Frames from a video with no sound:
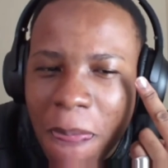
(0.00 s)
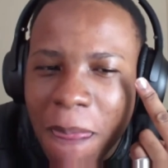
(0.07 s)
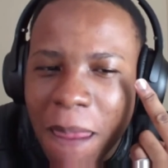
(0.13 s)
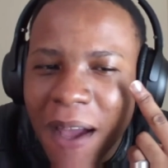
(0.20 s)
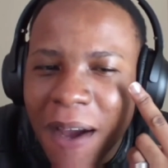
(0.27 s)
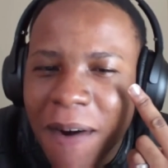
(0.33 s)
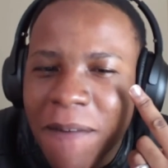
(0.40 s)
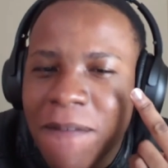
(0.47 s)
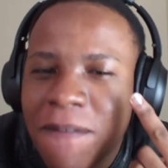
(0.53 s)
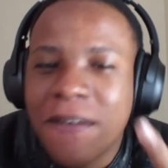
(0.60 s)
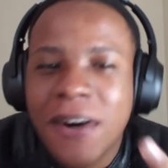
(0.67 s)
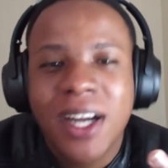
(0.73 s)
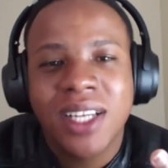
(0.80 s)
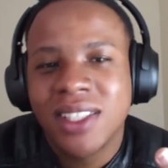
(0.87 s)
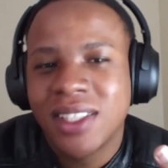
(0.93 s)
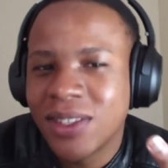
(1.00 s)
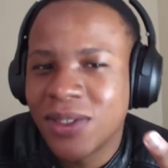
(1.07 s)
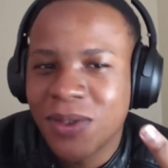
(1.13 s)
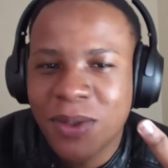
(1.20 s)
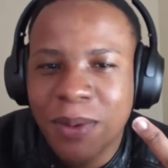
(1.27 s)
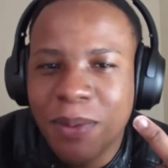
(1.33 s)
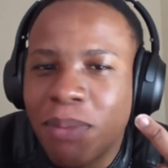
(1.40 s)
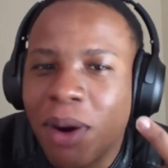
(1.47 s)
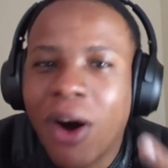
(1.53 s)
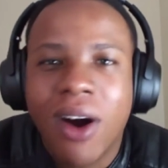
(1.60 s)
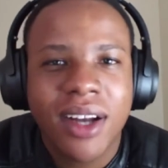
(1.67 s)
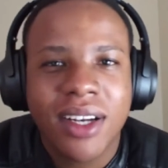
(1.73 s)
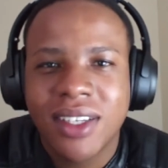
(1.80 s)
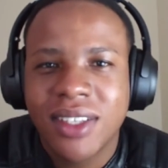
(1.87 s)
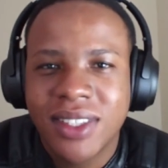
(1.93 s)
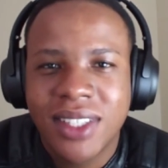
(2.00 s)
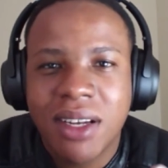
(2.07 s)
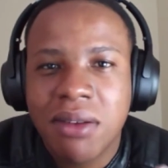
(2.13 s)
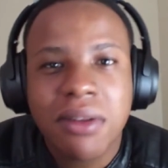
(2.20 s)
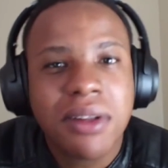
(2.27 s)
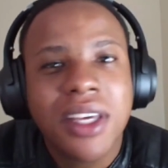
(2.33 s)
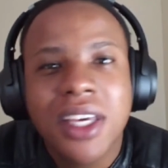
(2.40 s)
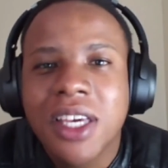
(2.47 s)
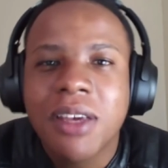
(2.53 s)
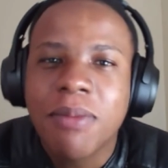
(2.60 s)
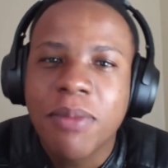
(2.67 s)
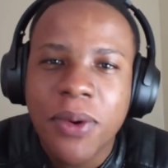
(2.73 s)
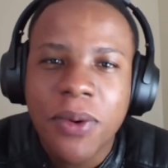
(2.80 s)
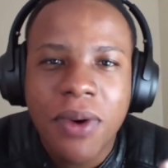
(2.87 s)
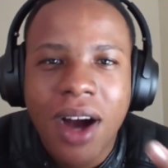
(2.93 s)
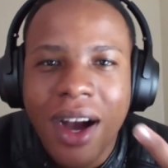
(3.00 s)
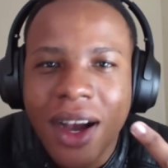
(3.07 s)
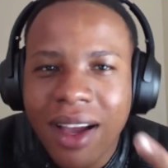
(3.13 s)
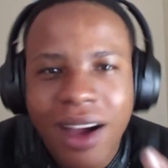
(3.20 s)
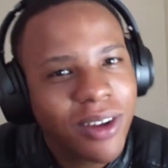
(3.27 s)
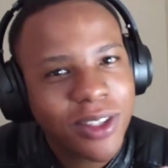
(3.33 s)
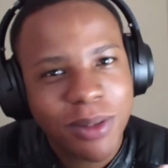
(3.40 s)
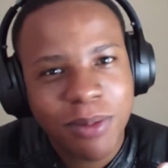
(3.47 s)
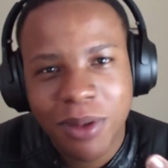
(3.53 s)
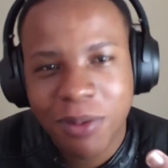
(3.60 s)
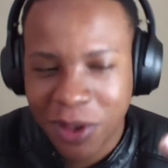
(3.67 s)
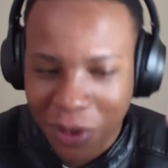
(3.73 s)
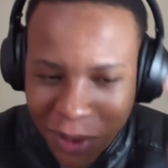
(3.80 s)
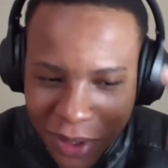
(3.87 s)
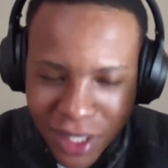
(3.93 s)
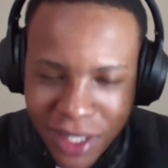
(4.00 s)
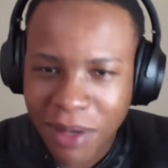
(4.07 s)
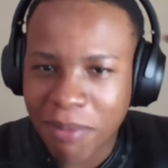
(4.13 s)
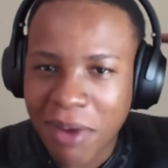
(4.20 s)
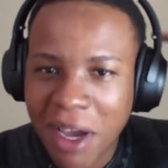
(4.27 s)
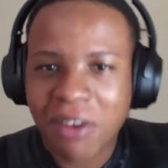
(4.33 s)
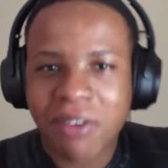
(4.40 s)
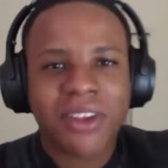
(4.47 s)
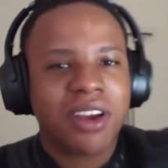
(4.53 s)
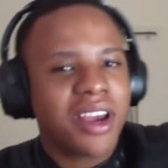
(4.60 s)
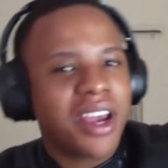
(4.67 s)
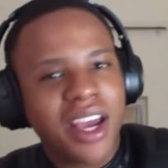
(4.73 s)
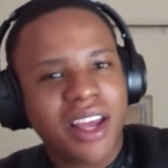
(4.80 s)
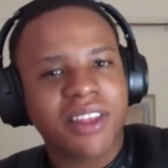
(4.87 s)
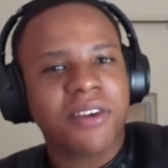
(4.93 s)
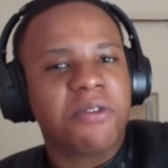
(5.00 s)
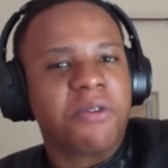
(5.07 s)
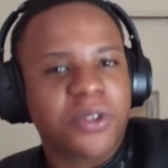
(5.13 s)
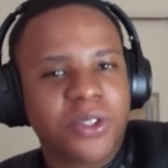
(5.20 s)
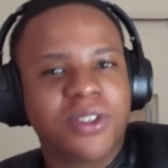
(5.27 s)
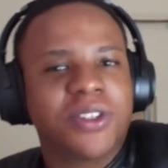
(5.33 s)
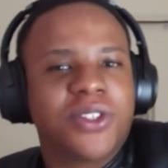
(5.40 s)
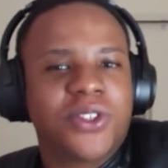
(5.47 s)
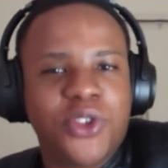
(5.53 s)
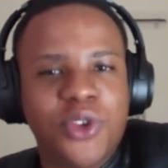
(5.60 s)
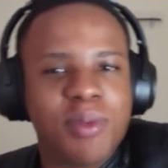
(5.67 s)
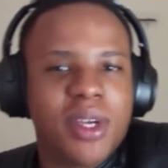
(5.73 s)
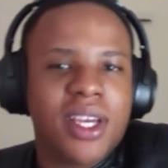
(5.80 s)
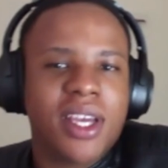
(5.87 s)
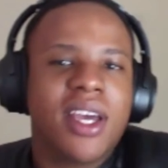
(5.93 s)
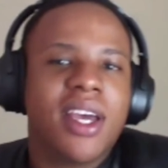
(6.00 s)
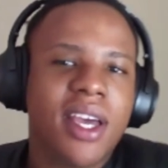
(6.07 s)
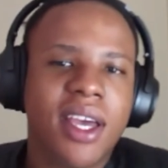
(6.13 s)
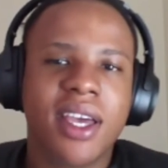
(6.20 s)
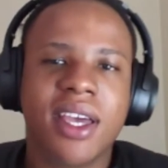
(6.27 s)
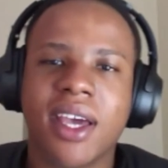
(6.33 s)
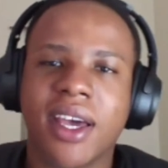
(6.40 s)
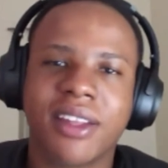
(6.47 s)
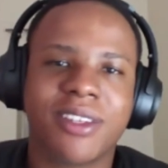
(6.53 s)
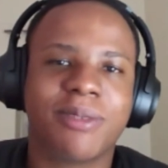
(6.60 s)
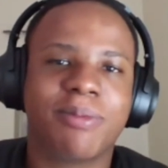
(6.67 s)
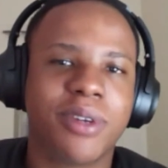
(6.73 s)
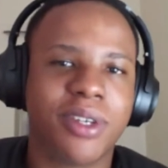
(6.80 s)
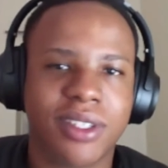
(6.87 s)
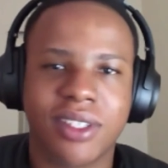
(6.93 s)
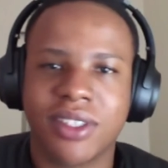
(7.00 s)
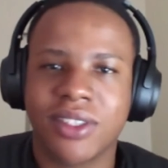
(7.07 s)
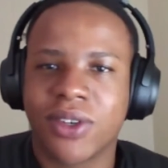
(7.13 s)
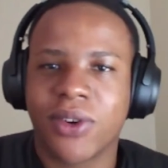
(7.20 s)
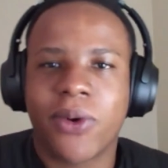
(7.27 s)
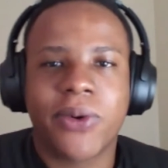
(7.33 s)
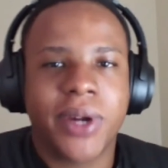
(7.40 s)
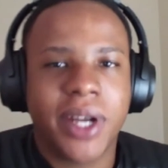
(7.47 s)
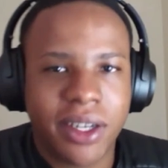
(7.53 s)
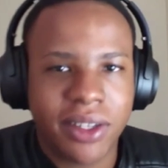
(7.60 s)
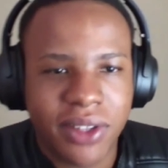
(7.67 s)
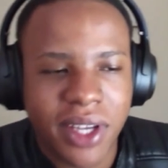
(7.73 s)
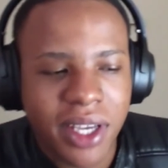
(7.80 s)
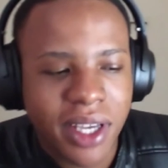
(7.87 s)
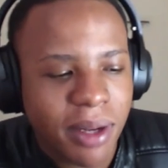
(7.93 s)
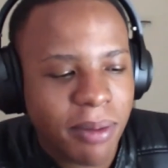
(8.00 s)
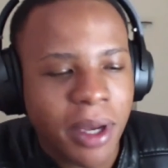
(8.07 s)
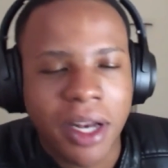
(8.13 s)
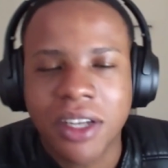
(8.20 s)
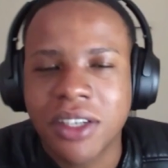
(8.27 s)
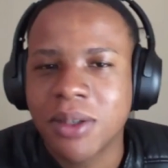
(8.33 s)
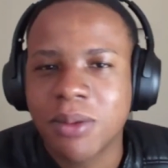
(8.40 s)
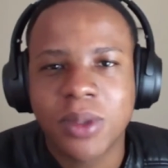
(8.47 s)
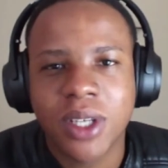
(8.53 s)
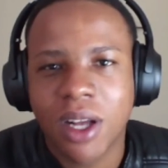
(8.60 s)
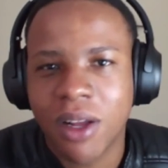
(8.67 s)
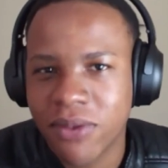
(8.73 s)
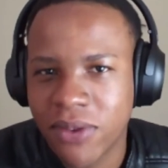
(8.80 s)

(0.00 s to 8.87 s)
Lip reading: friends or partners that'll keep you accountable, because in the back of their head, they're also assuming, yeah, this person is a grown adult. They can manage themselves.